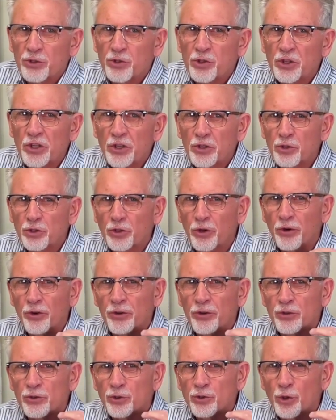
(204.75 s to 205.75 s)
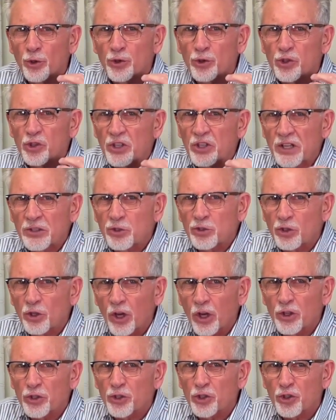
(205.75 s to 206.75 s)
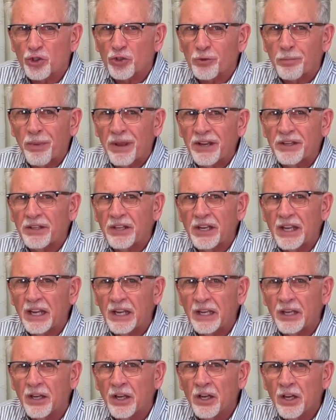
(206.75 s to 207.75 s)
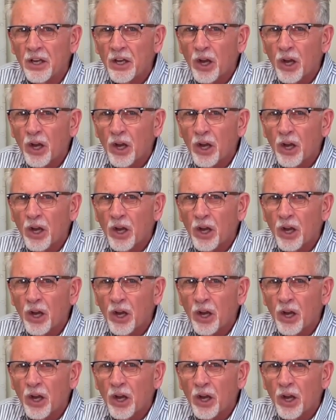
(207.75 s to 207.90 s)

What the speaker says: cisterns or senseless spending